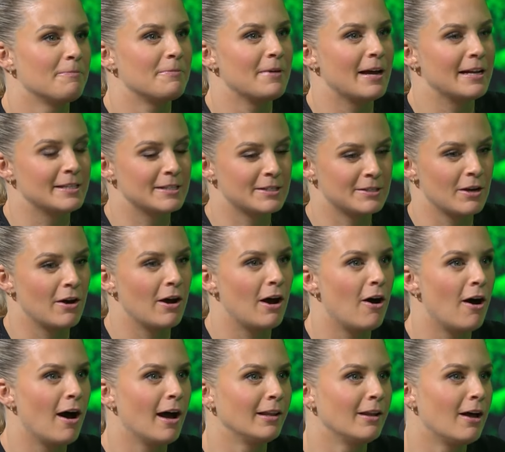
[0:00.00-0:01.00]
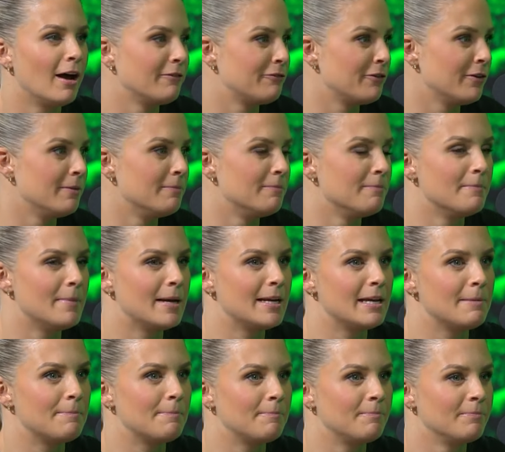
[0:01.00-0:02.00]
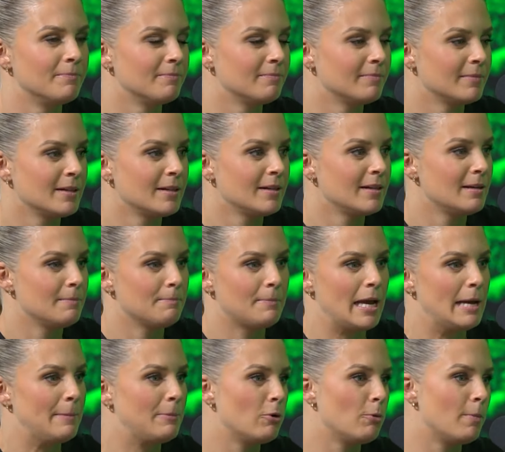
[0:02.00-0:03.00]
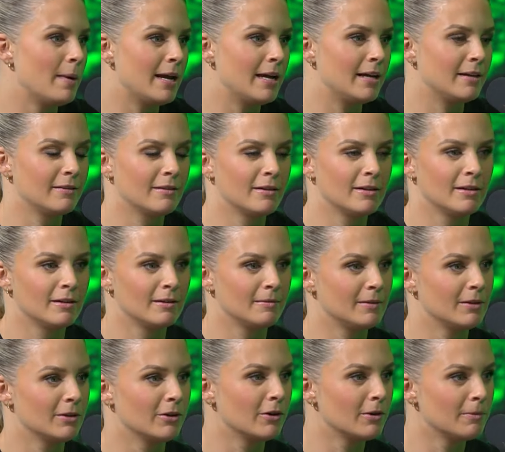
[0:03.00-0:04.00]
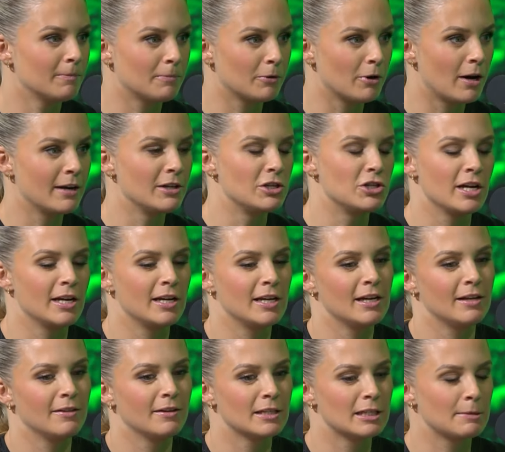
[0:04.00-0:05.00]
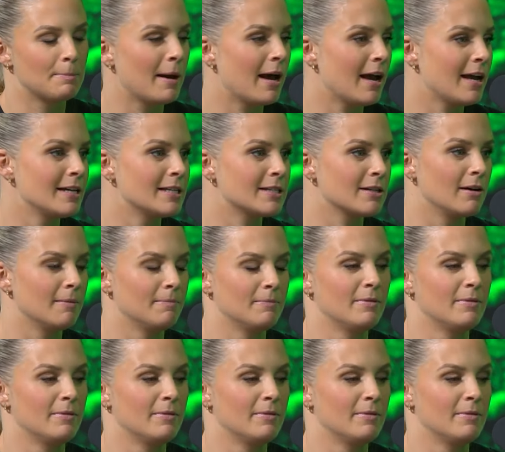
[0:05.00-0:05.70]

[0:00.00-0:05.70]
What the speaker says: that's a highlight for many people, being the, Pride of Jenny and the Space.